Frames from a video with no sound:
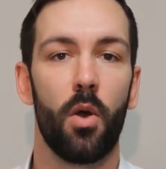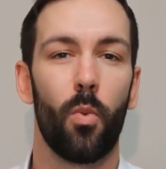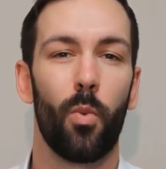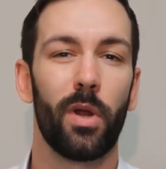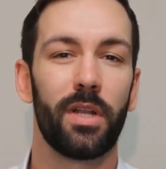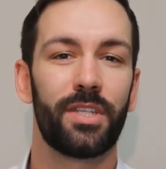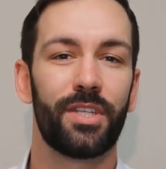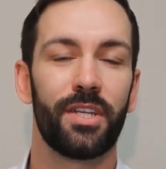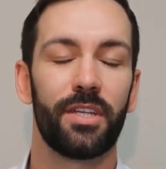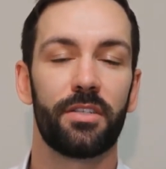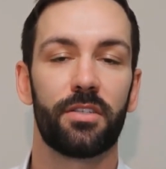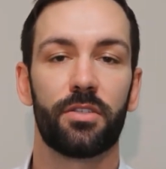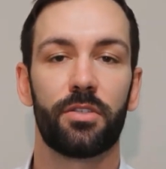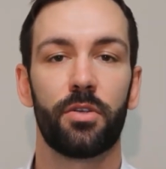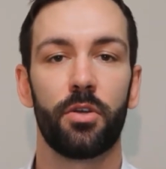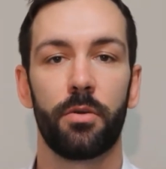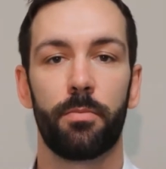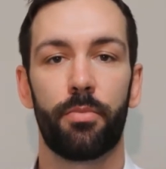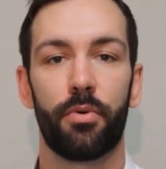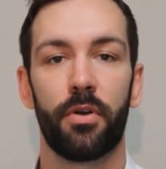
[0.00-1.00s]
which is
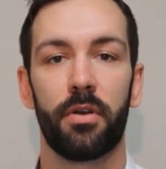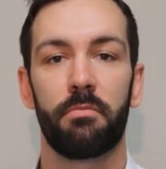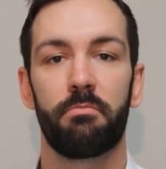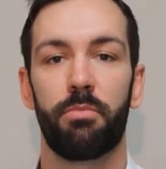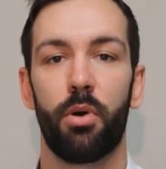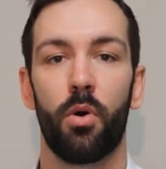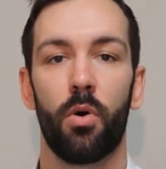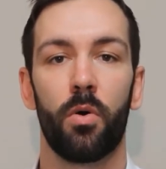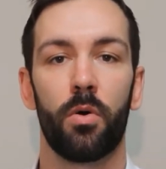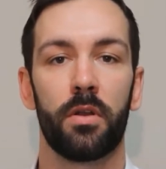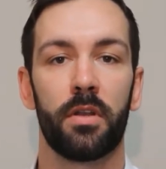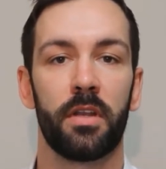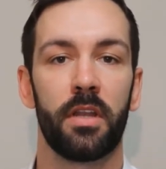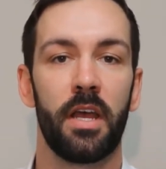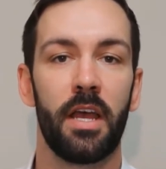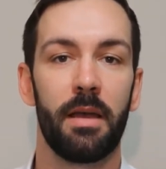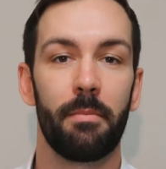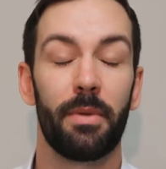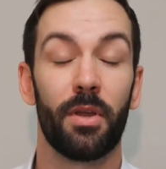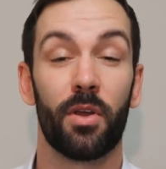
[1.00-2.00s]
super important
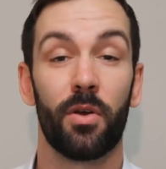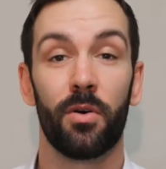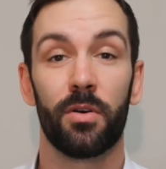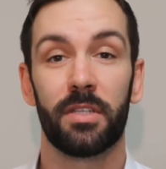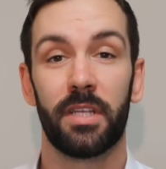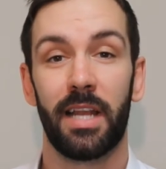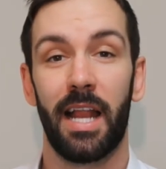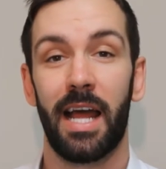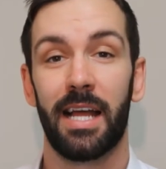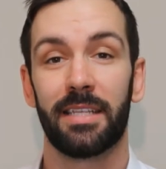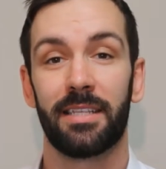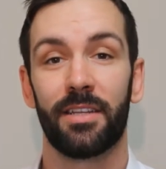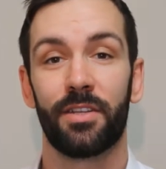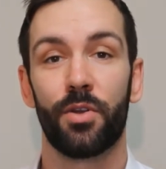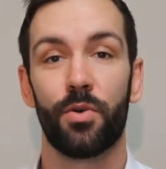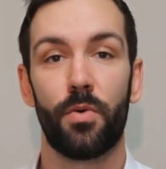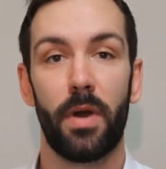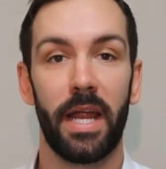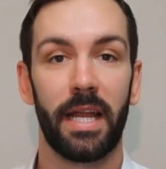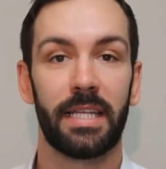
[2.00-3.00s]
because it has a
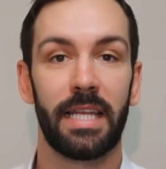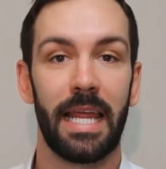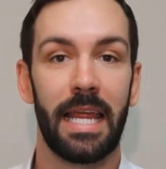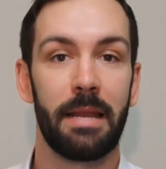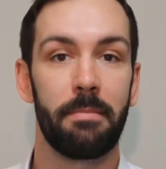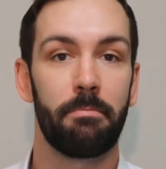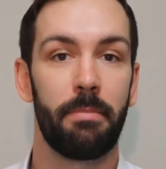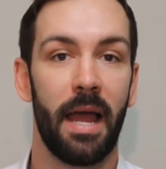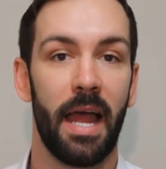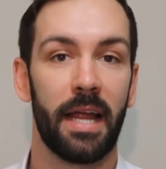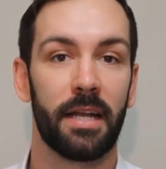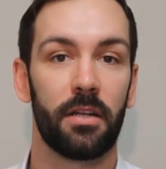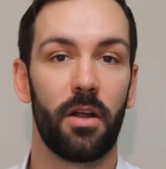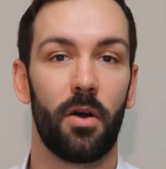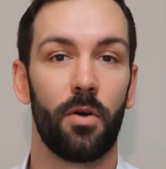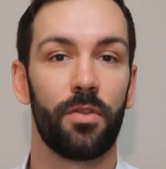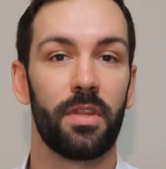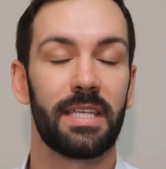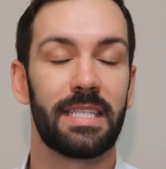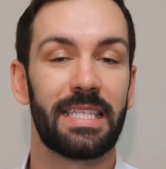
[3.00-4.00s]
direct impact
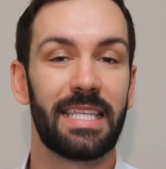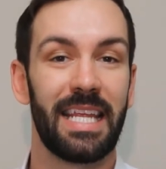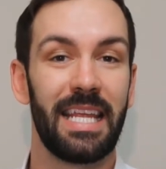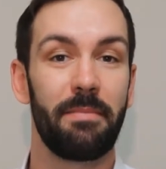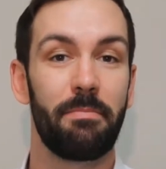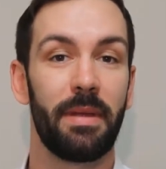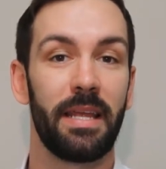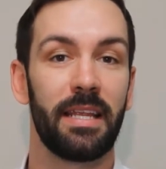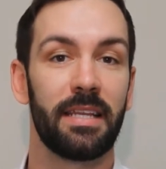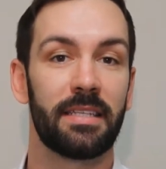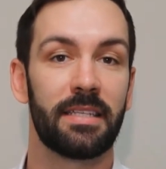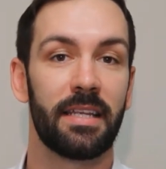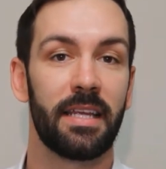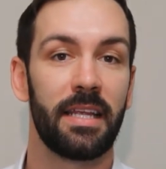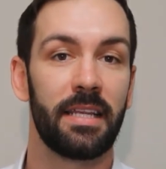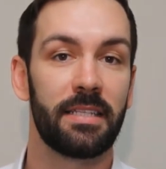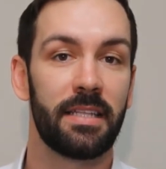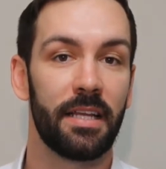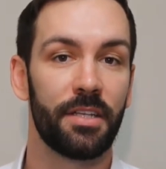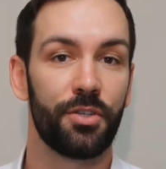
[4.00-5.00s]
on the
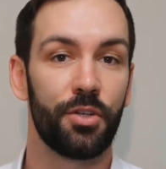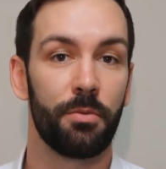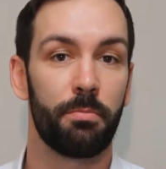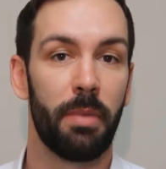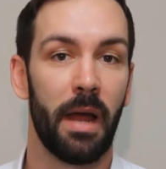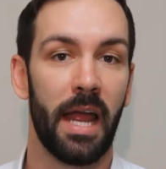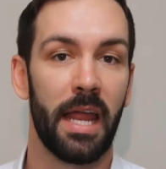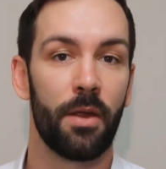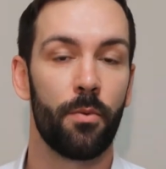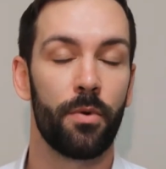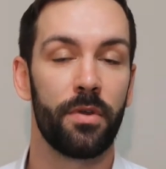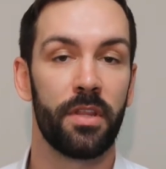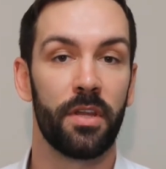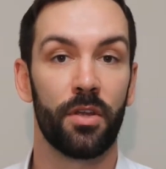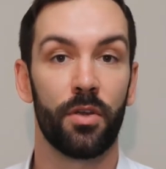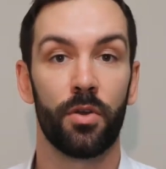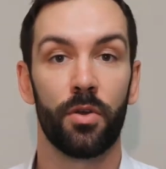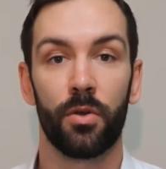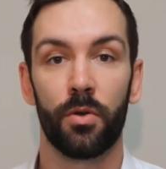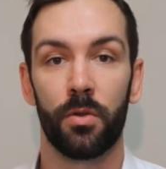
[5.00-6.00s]
CPCs that you pay
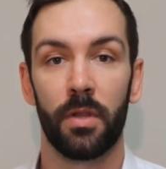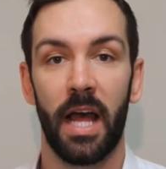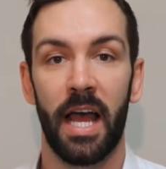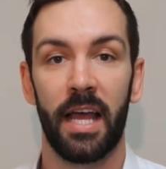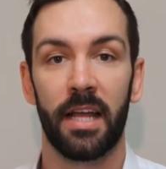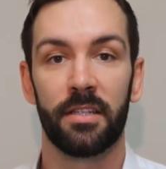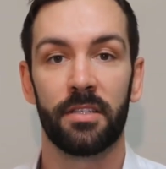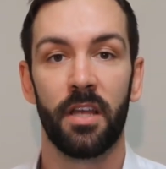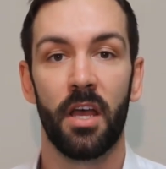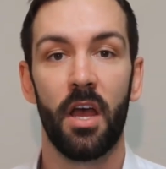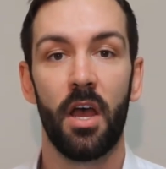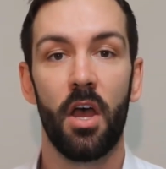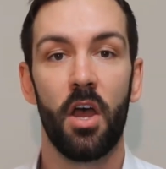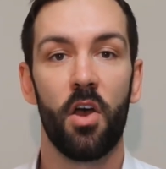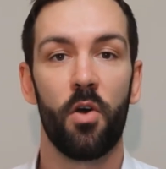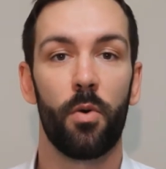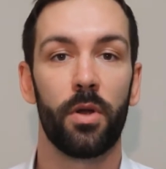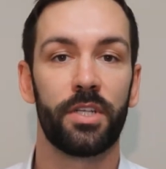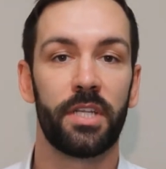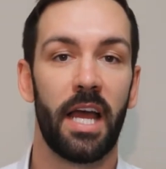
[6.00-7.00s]
within Google Ads,
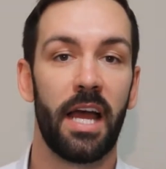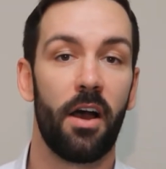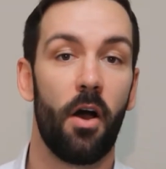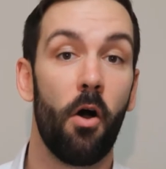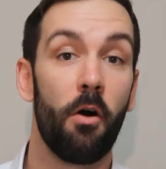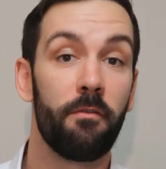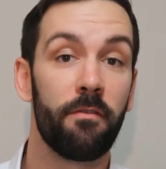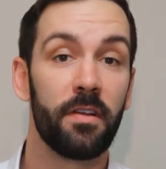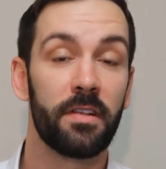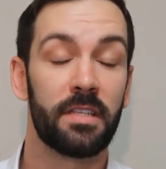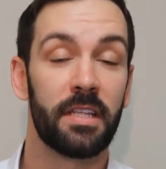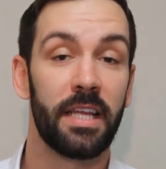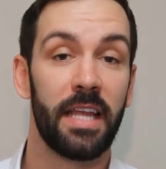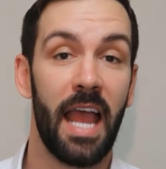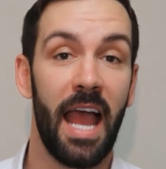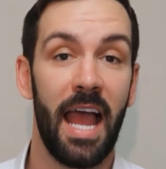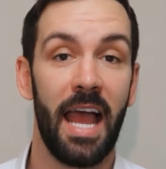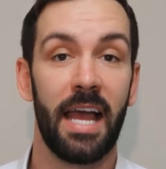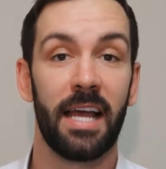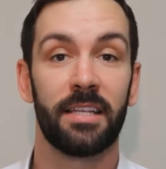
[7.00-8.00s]
which obviously
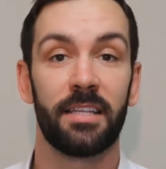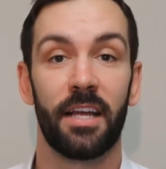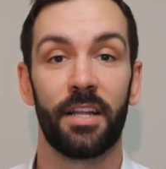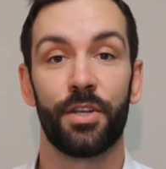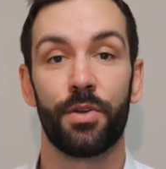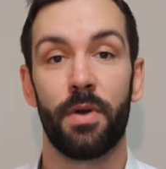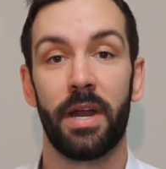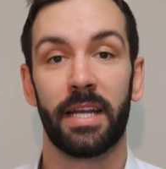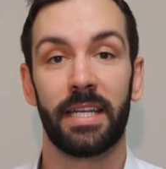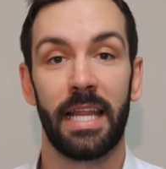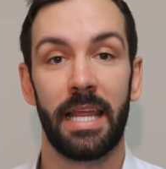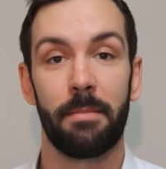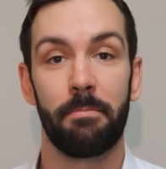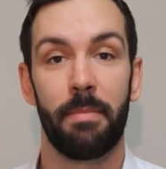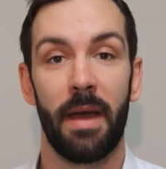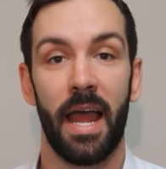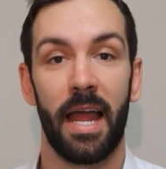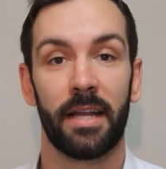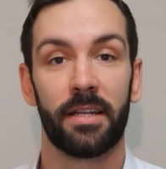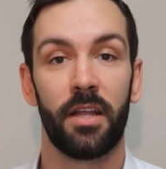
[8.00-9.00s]
has a direct
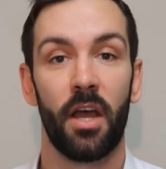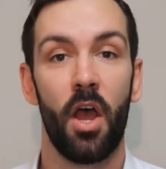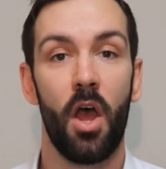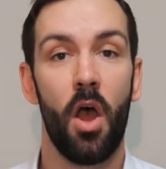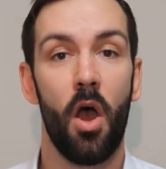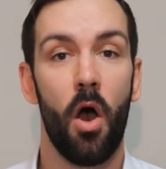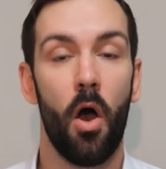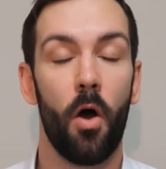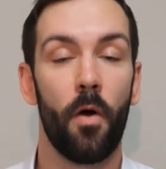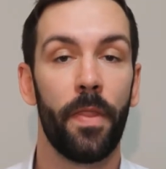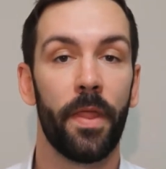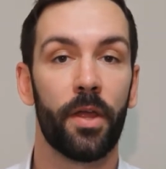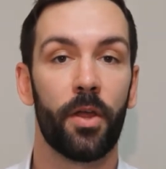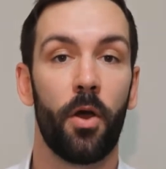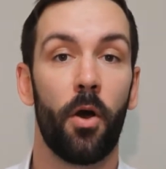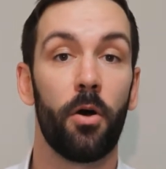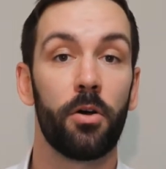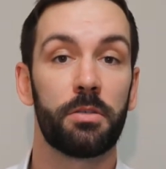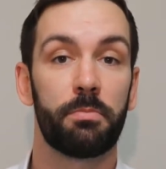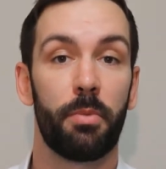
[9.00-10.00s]
impact on the
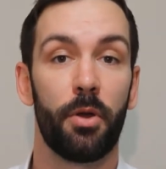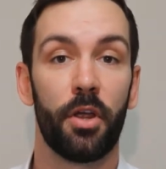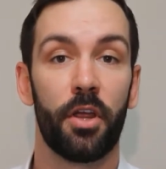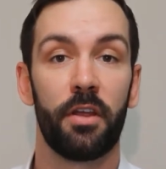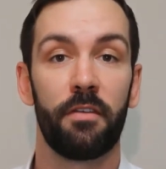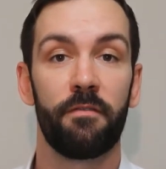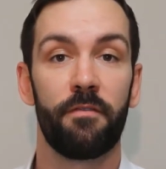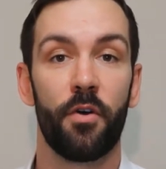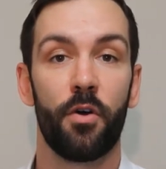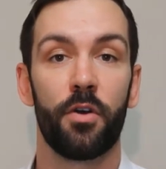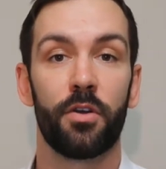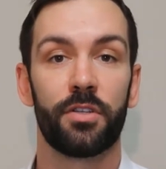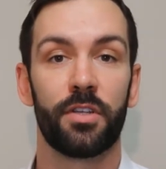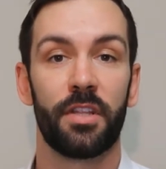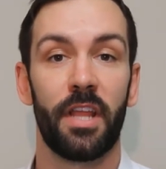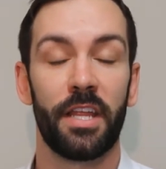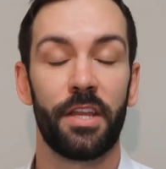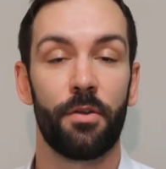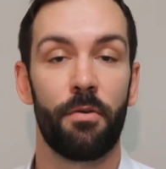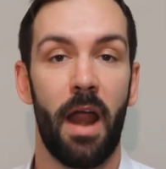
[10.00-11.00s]
cost per
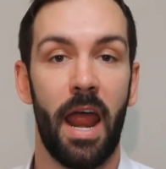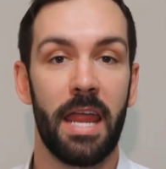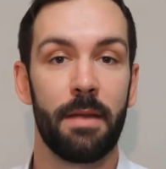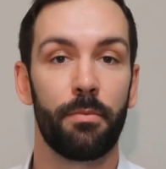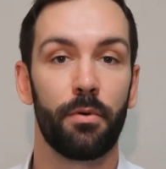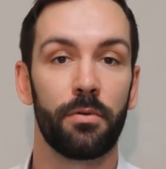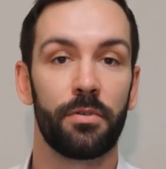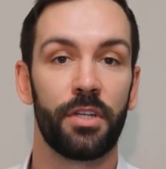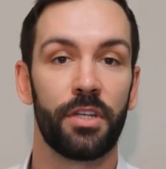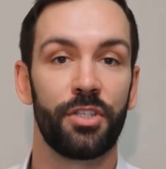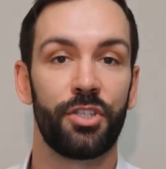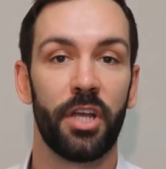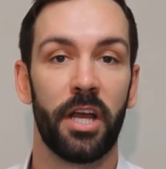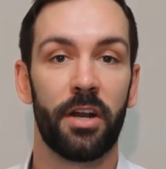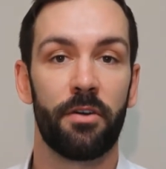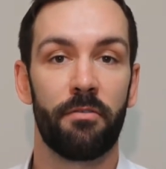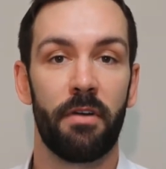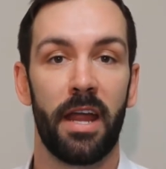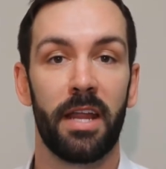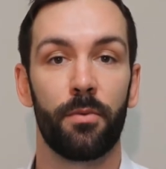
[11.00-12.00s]
conversion that you're able to
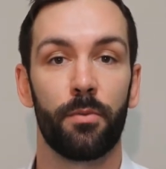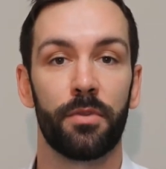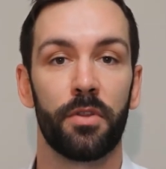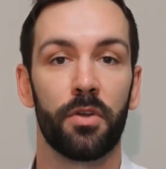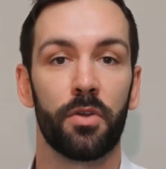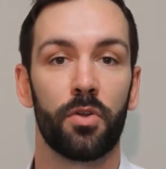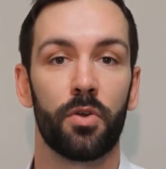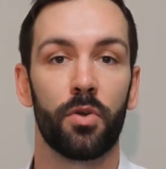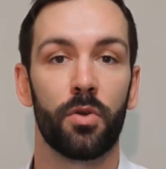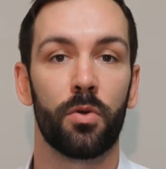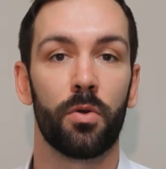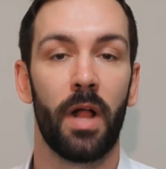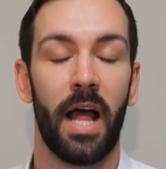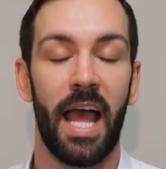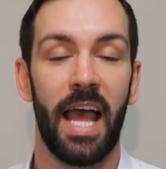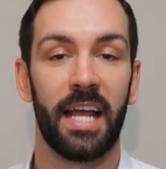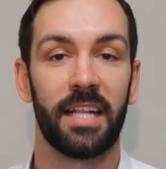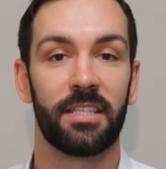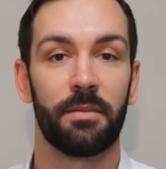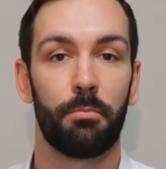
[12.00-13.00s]
generate with the Google
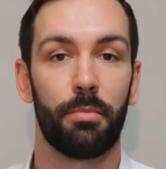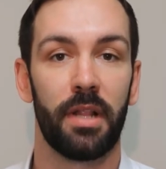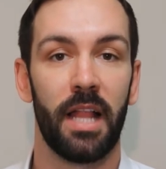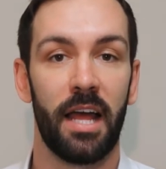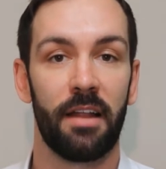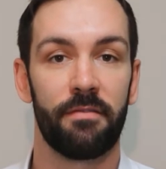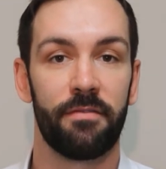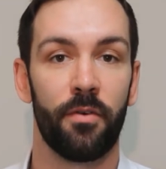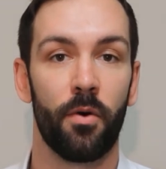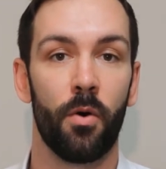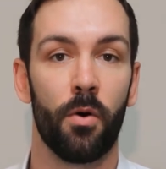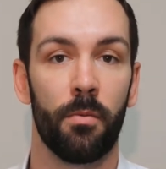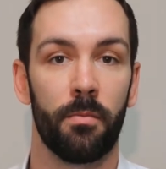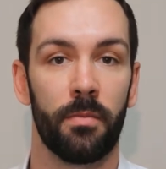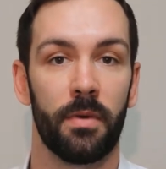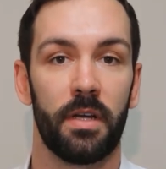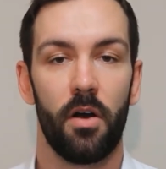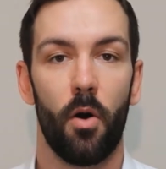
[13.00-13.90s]
Ads platform.